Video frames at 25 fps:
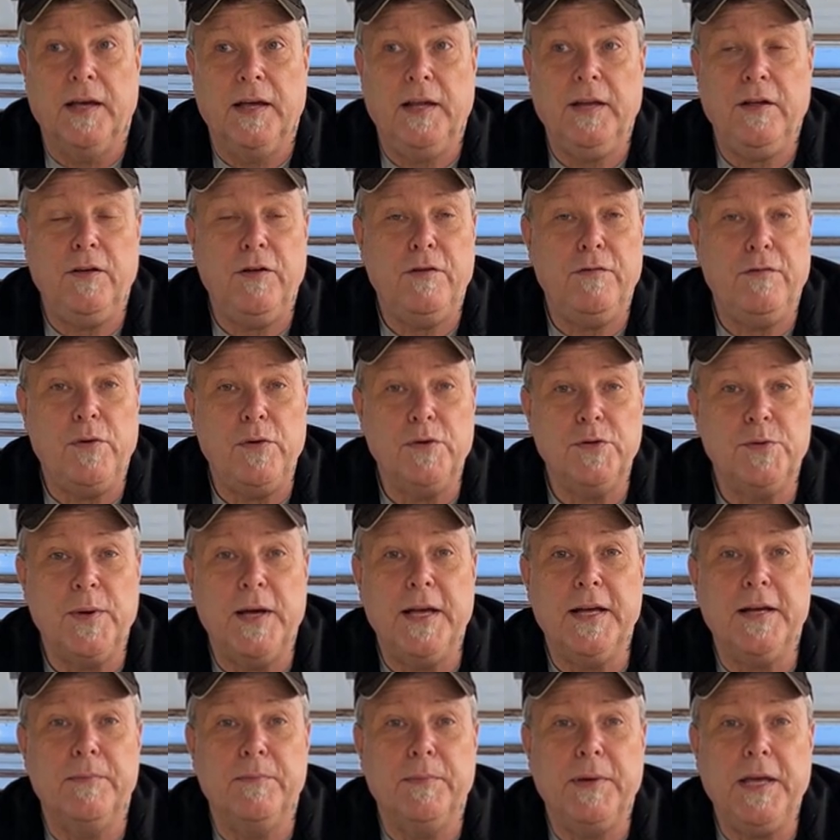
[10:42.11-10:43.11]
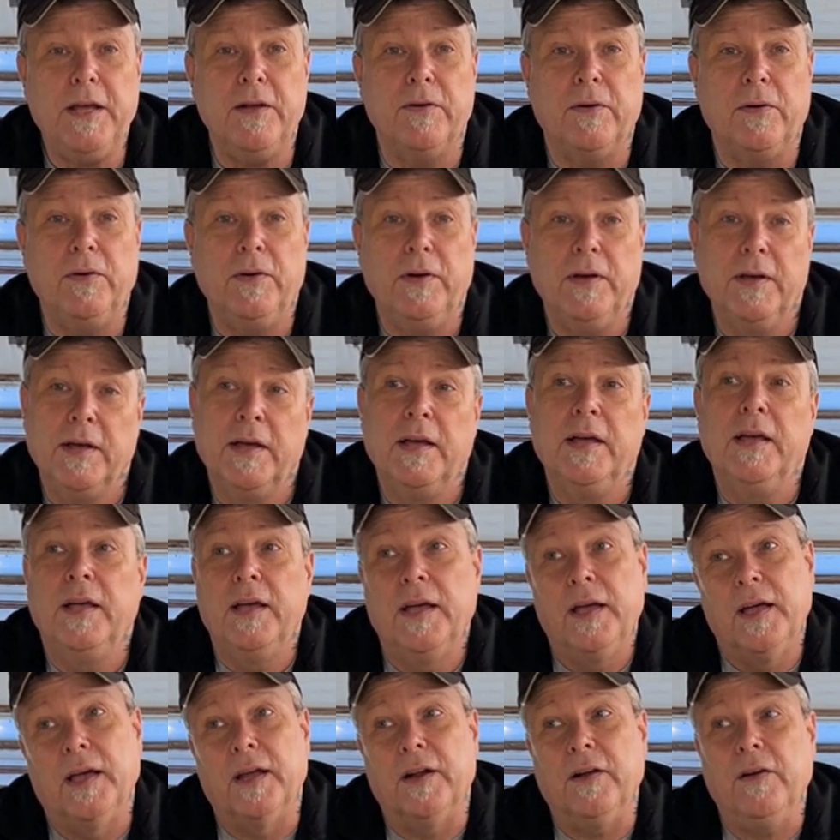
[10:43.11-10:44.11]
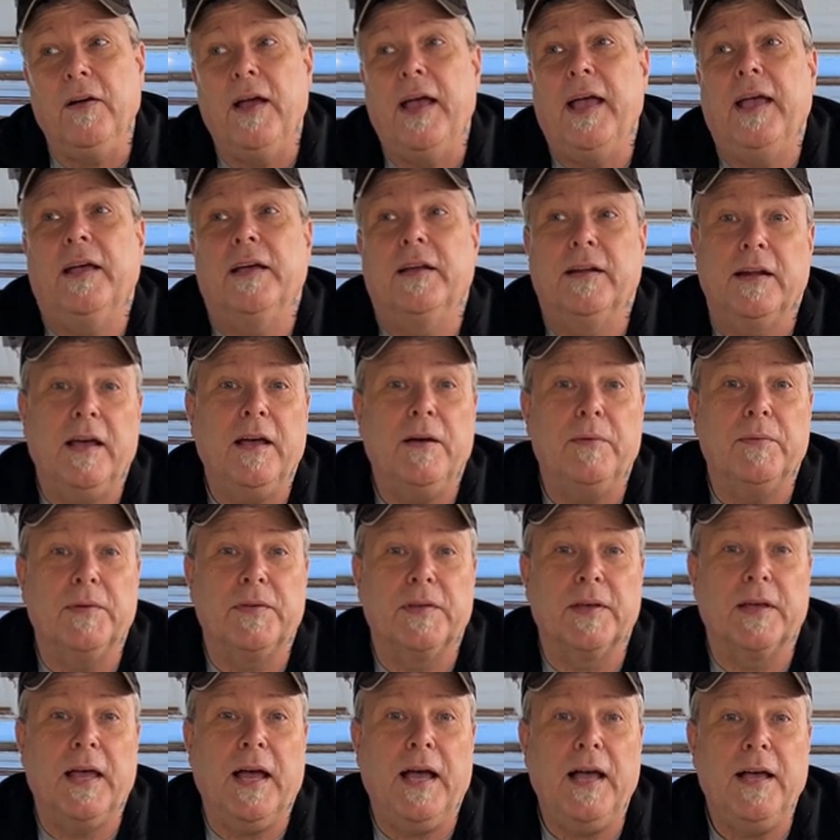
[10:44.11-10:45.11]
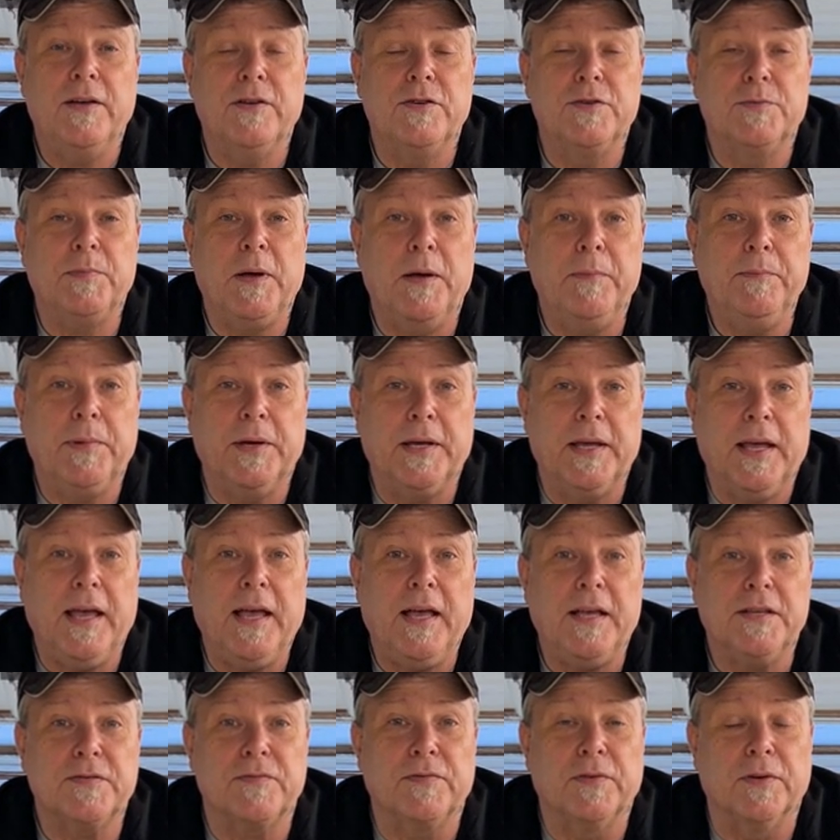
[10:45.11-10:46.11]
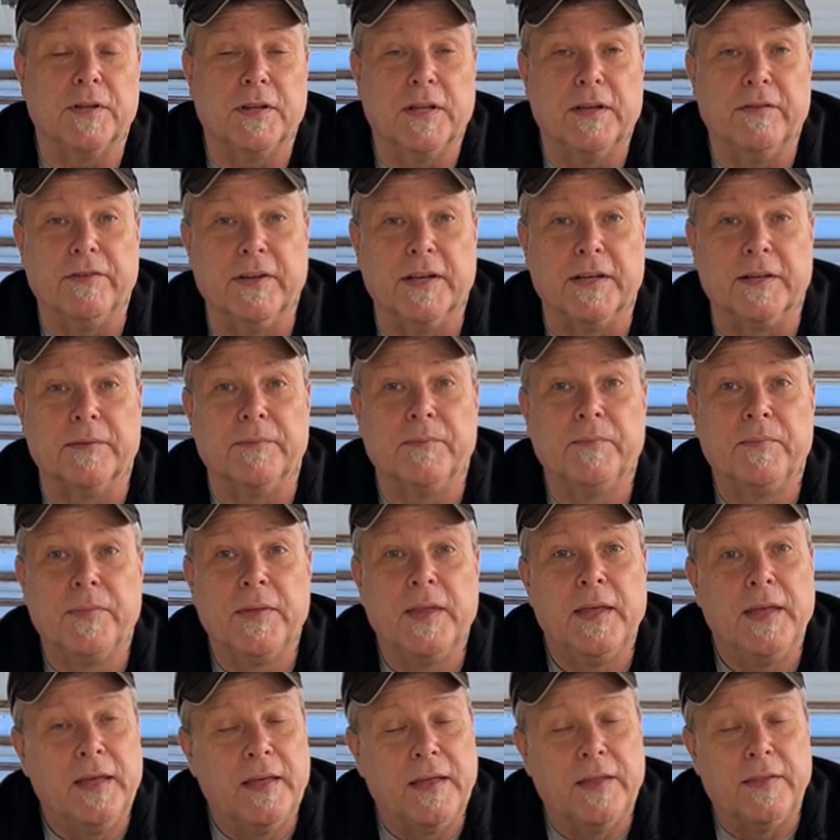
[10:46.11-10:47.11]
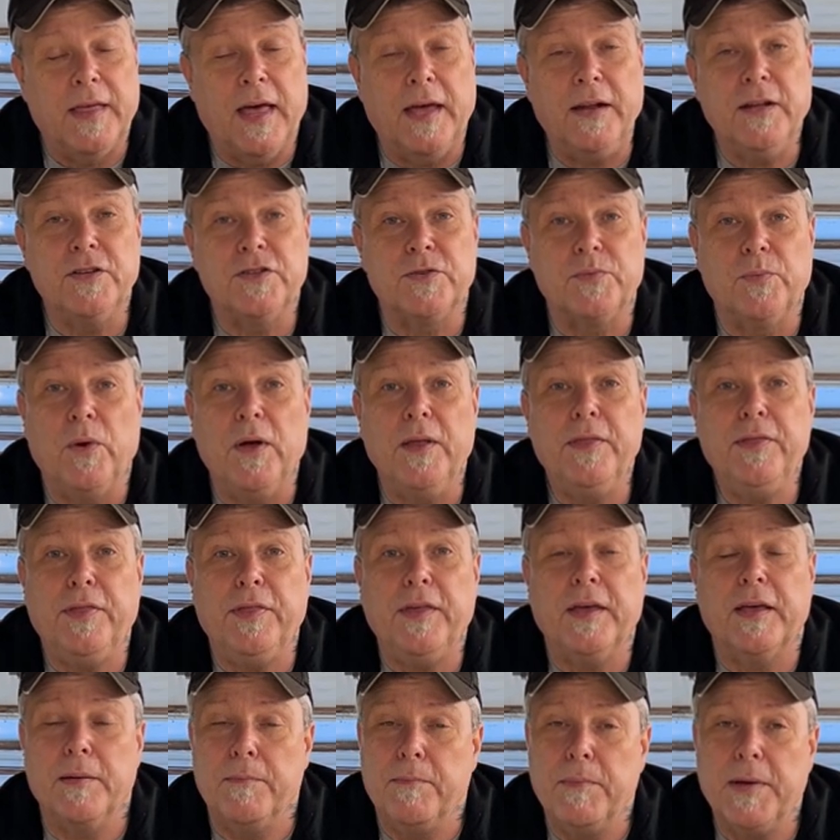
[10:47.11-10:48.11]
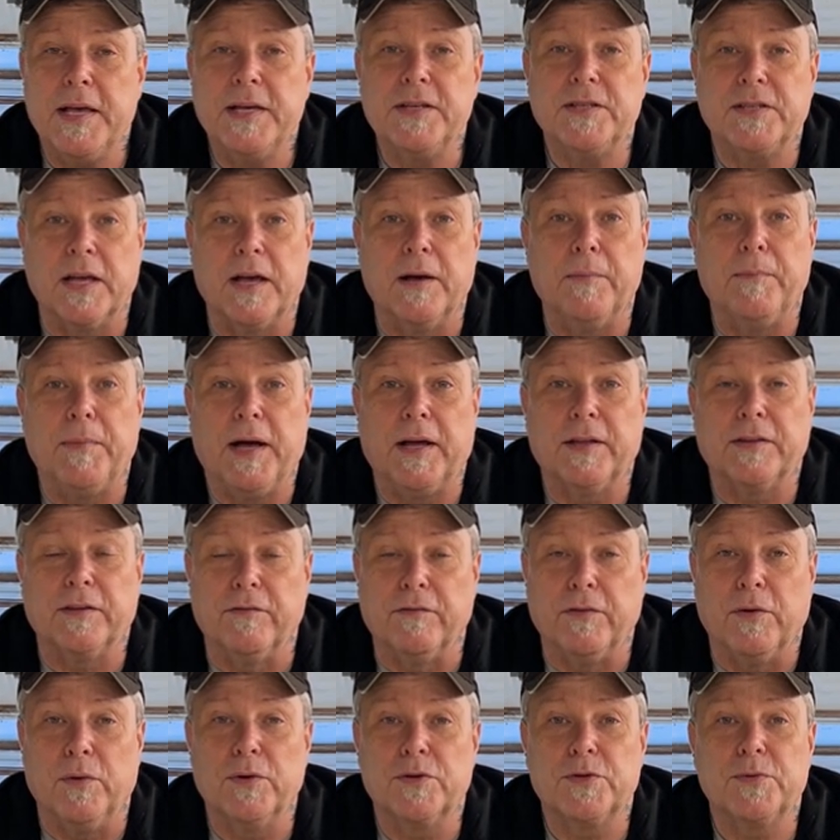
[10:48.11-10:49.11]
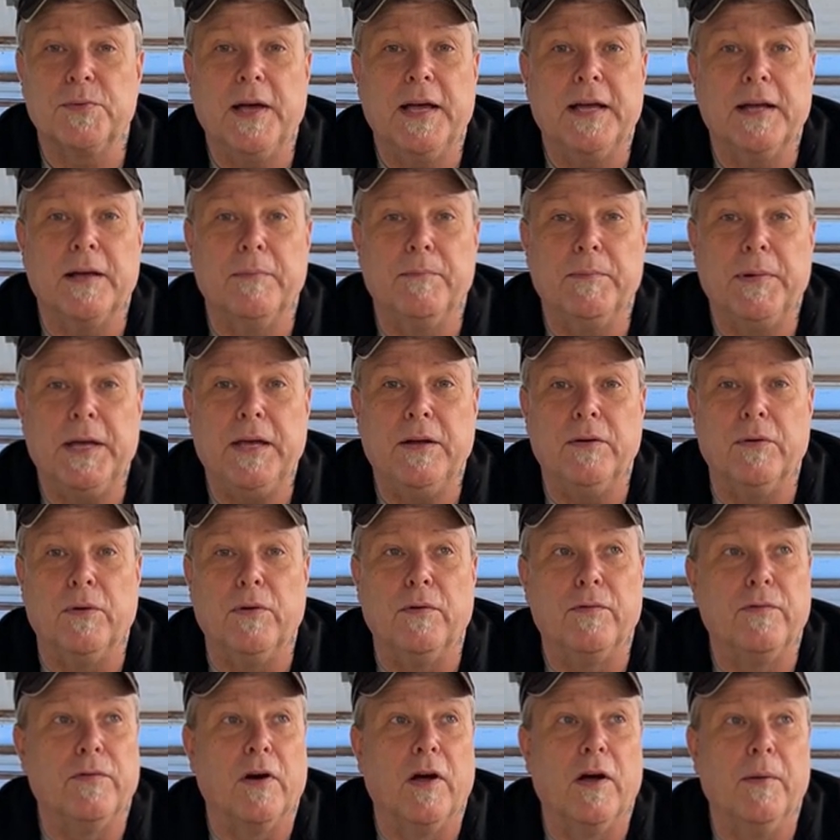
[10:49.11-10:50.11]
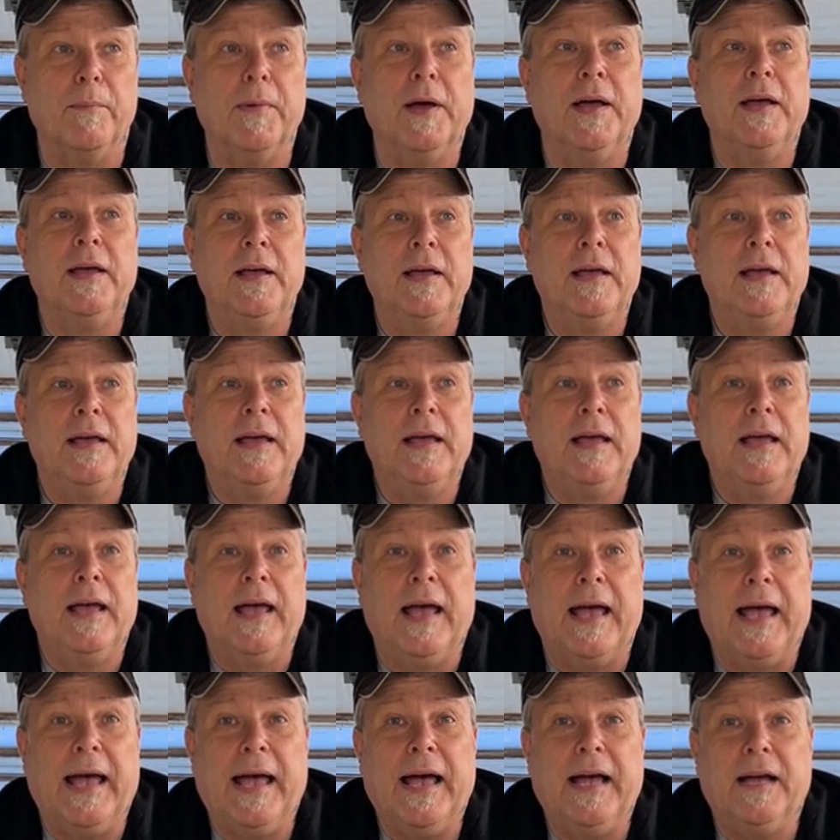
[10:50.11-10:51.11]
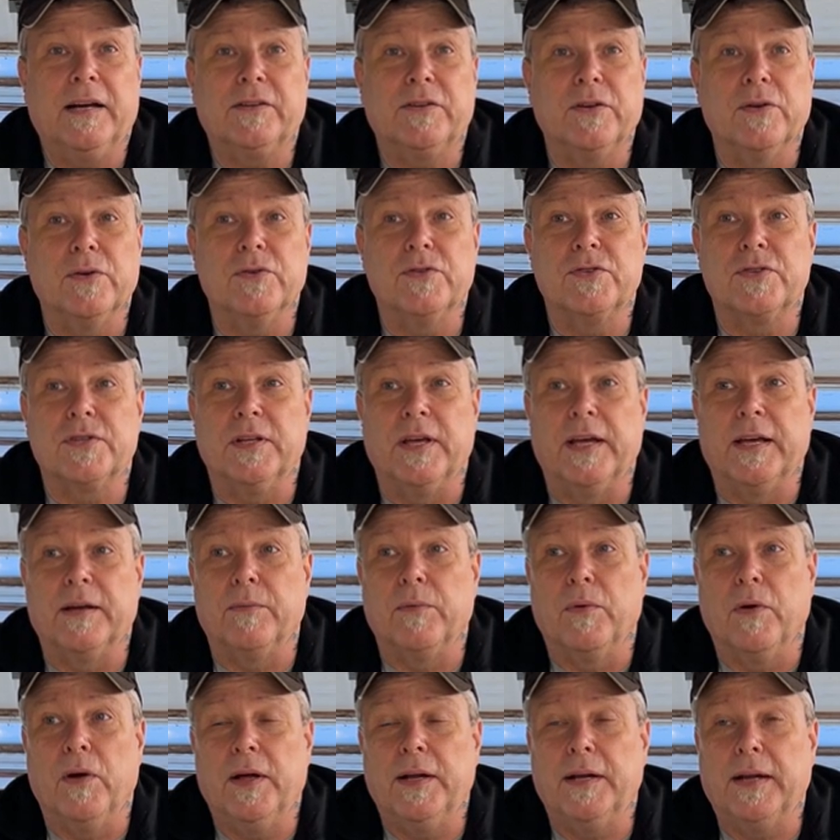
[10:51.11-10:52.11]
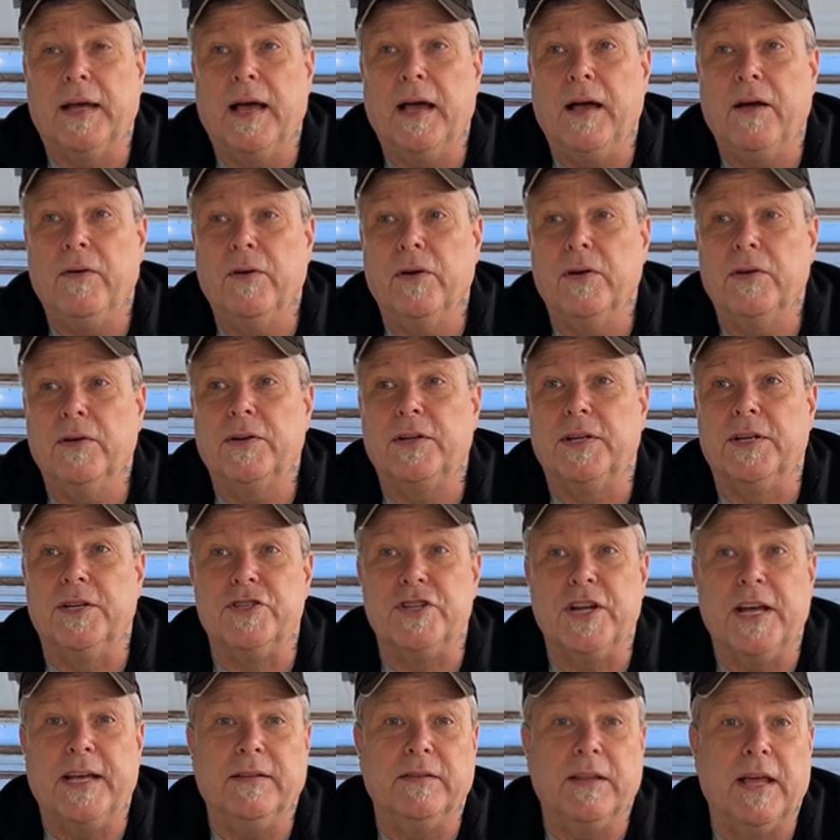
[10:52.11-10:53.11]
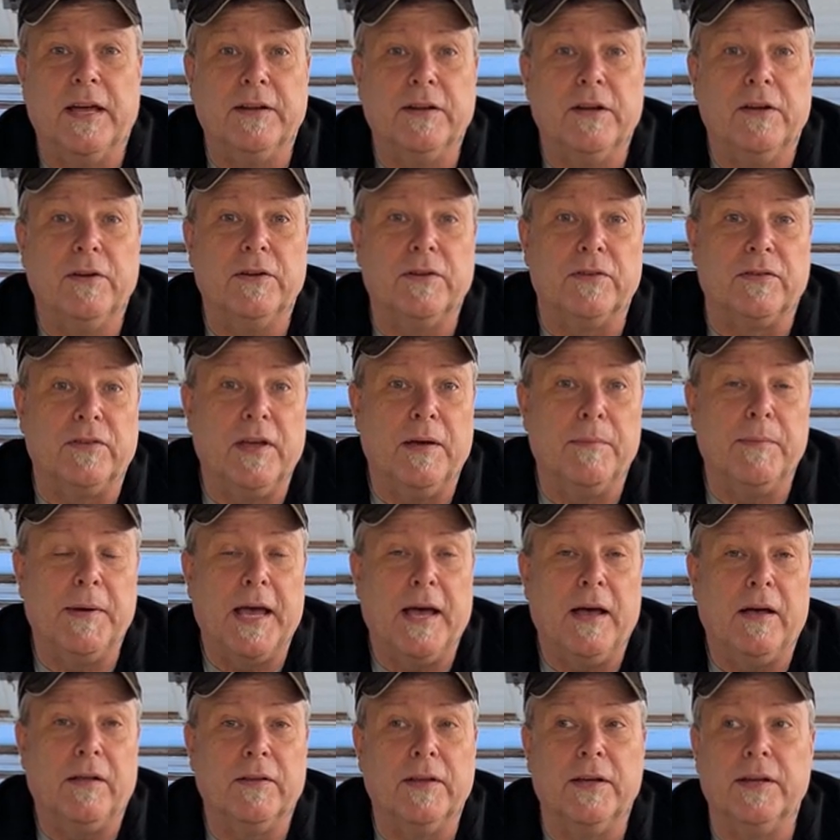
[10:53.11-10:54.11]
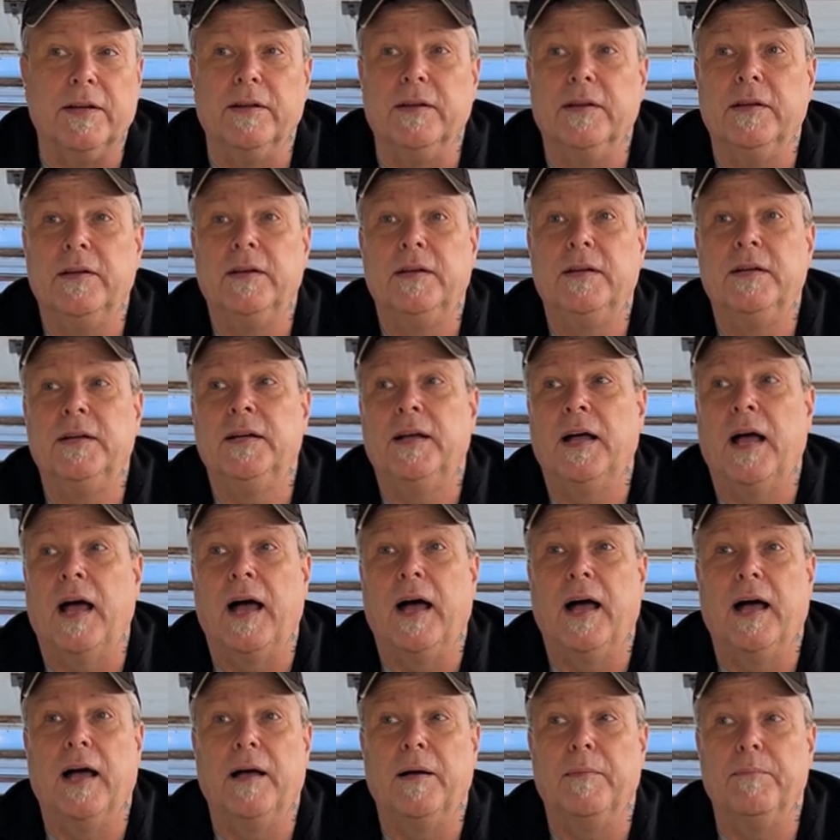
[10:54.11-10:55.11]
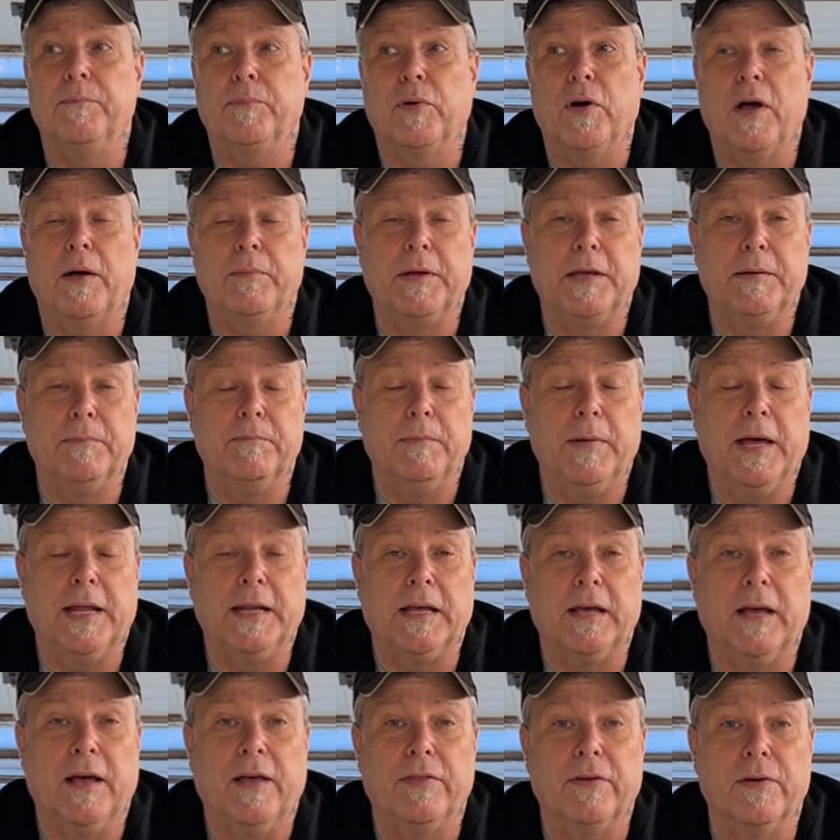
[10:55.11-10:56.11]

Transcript: And he had a Volkswagen Beetle, and they're hanging out with a guy who's pumping gas for a living. That is one thing amazing about the Volkswagen Beetle, from actors like Ron Howard to Jay Leno to Tim Allen, probably many